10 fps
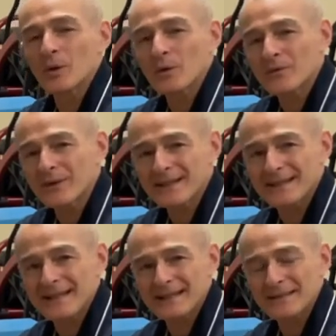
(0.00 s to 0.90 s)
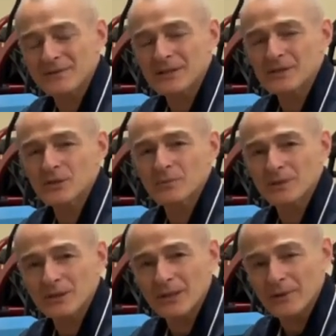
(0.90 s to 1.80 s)
over the connective tissue
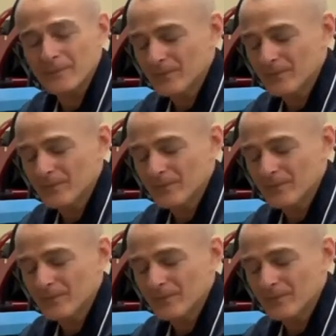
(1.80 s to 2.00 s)
below.